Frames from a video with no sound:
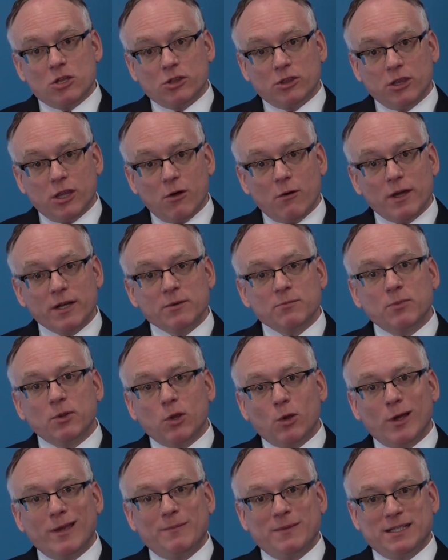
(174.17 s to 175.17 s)
Low
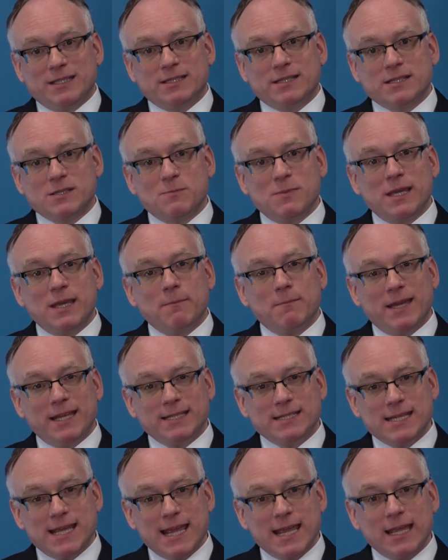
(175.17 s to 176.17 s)
unemployment is being
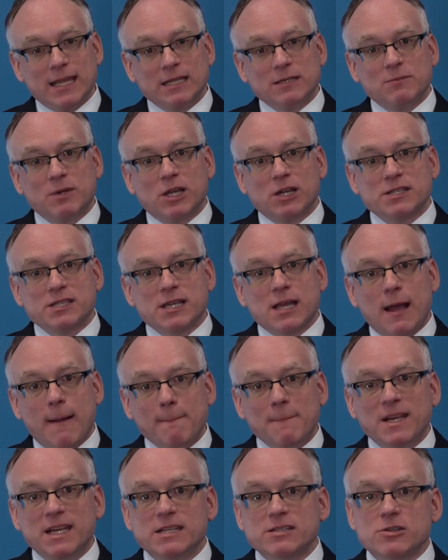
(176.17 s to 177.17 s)
maintained because
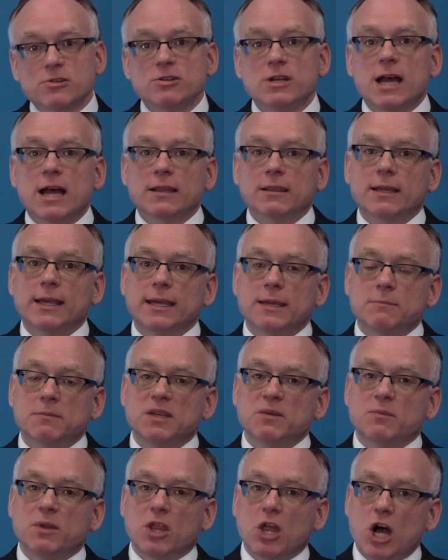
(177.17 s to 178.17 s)
companies are not laying
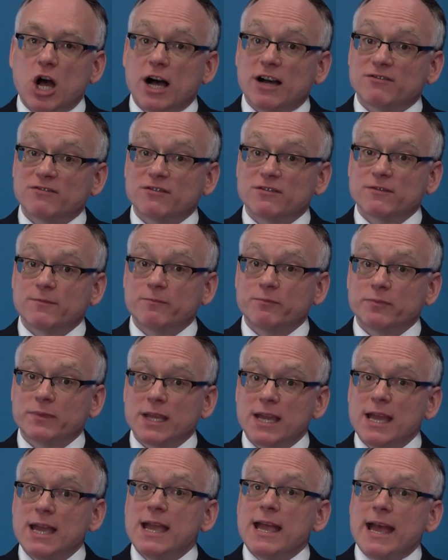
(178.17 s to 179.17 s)
people off,
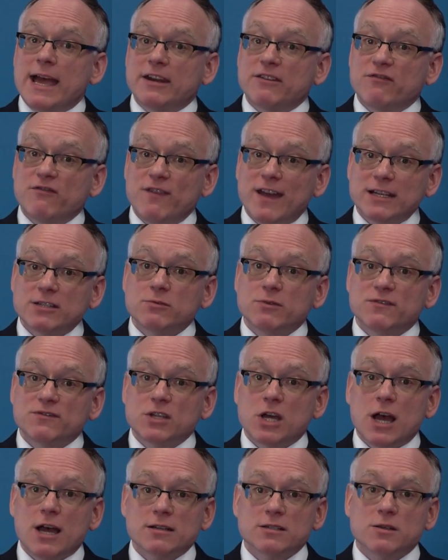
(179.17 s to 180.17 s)
an effect we've
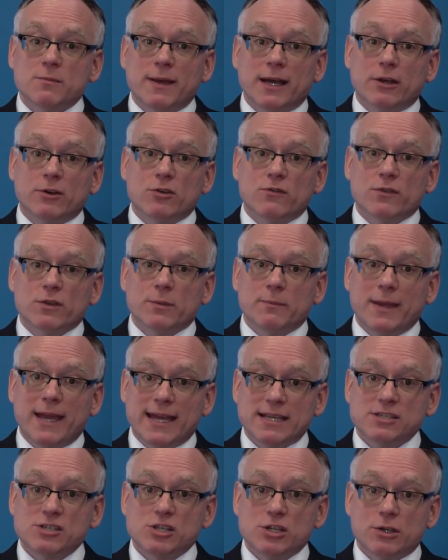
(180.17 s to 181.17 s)
talked about over the
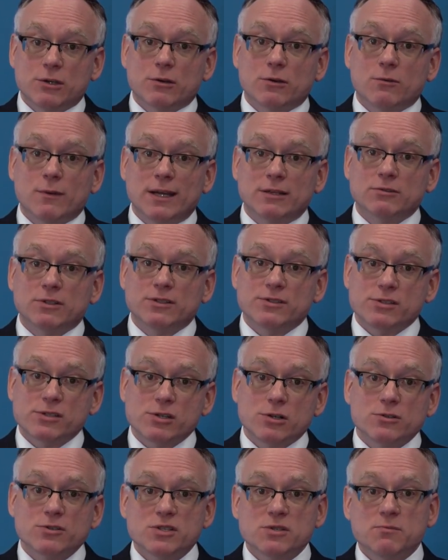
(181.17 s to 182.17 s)
past year around
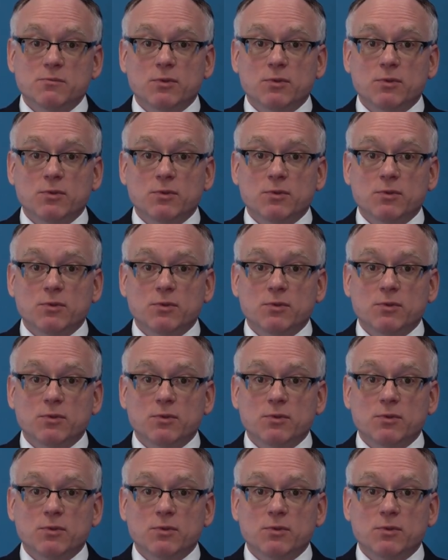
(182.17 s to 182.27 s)
concerns